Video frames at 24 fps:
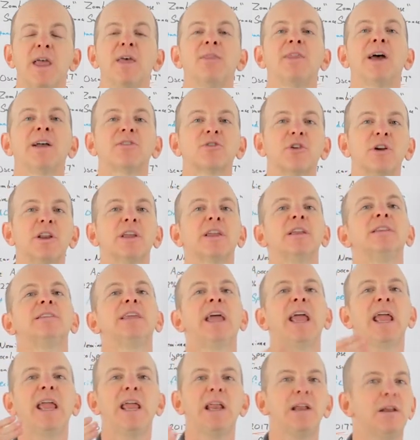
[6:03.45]
That's going to
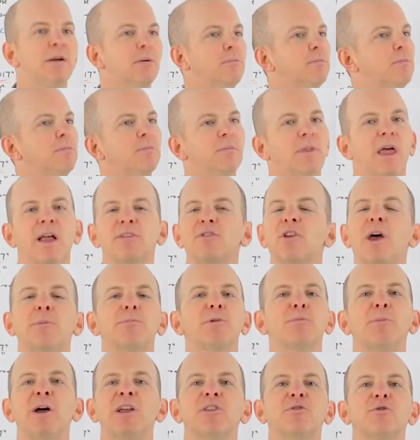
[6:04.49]
contain that's
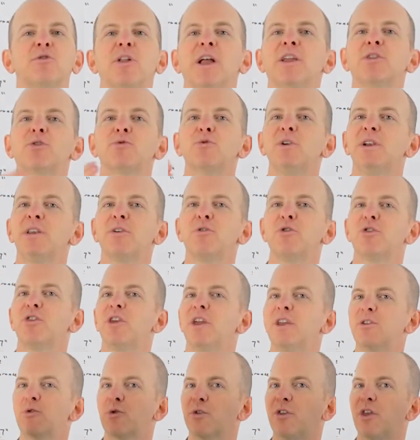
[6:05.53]
optimized for like three different
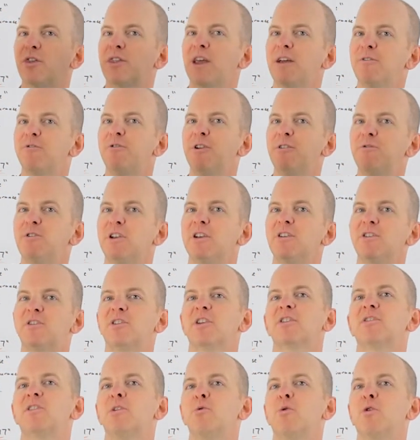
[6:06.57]
things within that 50 to
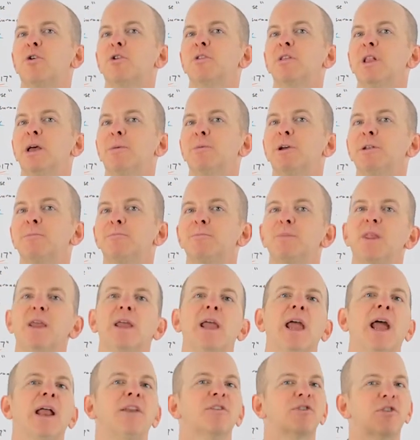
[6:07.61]
60 word limit
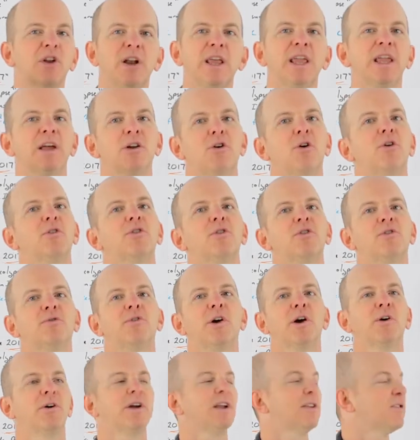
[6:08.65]
and it's going to hit all those
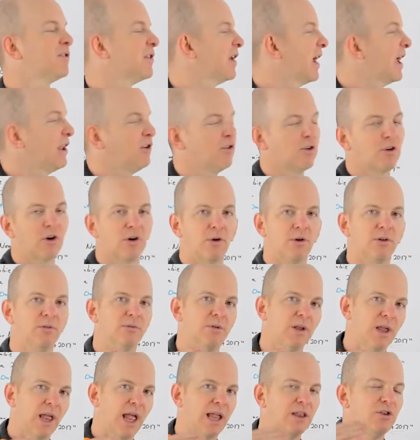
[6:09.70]
variants and you're going to
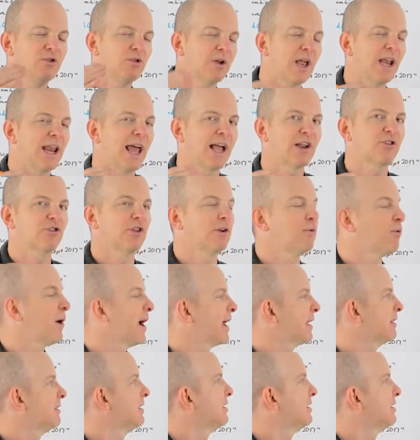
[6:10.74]
and you can actually rank a